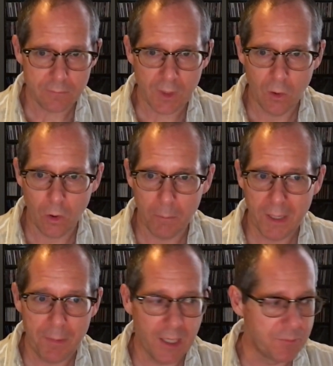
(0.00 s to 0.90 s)
or
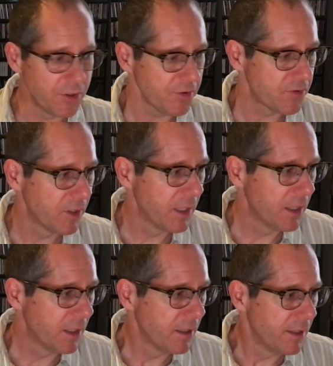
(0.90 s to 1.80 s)
maybe I'm just
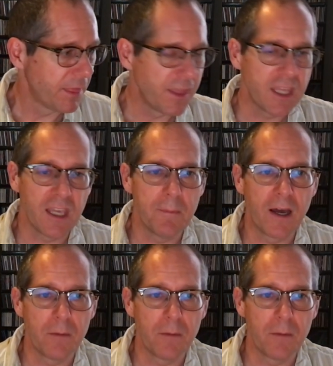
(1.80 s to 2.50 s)
thinking about